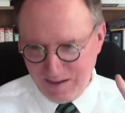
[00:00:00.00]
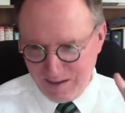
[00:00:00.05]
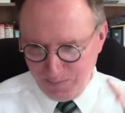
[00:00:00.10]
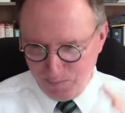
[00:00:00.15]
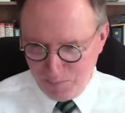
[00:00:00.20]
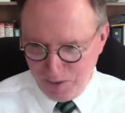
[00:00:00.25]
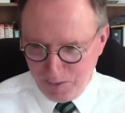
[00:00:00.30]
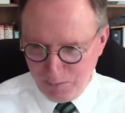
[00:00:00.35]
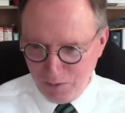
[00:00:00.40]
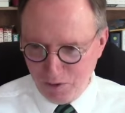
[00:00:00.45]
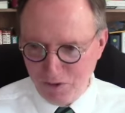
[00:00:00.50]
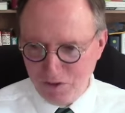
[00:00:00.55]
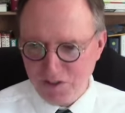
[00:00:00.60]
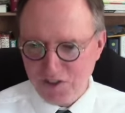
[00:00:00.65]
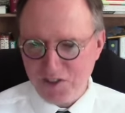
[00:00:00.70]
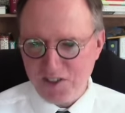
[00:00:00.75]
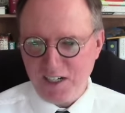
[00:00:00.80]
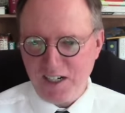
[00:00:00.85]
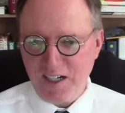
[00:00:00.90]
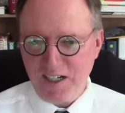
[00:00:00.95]
the people who
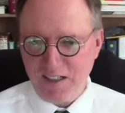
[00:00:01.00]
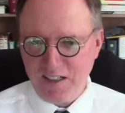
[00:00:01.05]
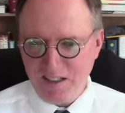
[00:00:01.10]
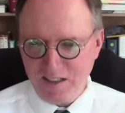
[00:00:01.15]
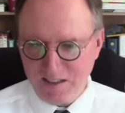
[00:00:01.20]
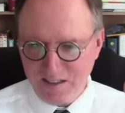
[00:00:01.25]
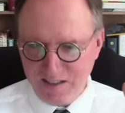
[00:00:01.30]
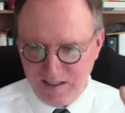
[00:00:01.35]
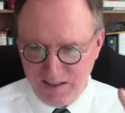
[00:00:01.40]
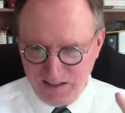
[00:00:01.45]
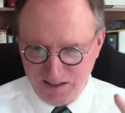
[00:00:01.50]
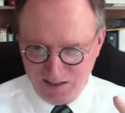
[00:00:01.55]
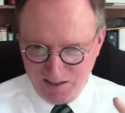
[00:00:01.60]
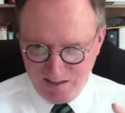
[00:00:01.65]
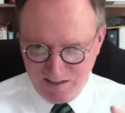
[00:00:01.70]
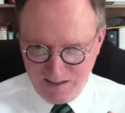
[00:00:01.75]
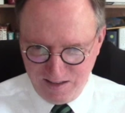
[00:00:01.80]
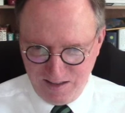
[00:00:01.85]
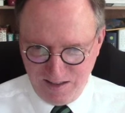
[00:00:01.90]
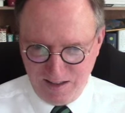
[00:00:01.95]
designed it and
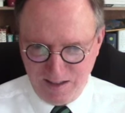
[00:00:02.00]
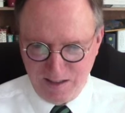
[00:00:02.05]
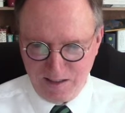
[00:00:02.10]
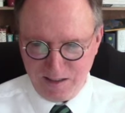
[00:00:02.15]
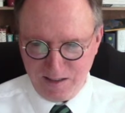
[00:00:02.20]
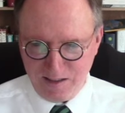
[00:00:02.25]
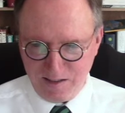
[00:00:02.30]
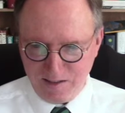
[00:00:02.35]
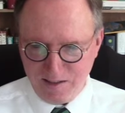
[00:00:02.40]
uh,